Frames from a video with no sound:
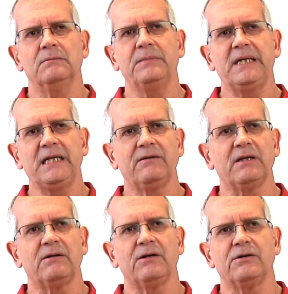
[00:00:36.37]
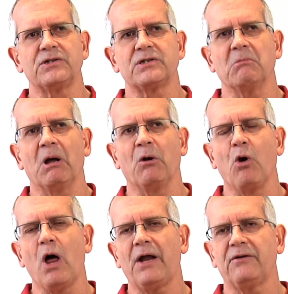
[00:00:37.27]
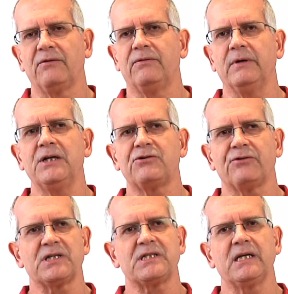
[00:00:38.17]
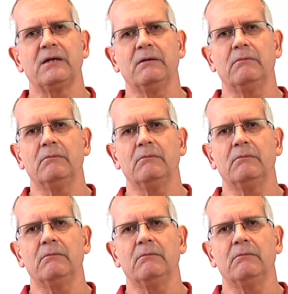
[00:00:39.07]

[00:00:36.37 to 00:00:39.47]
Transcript: meaning that there's a lot of interesting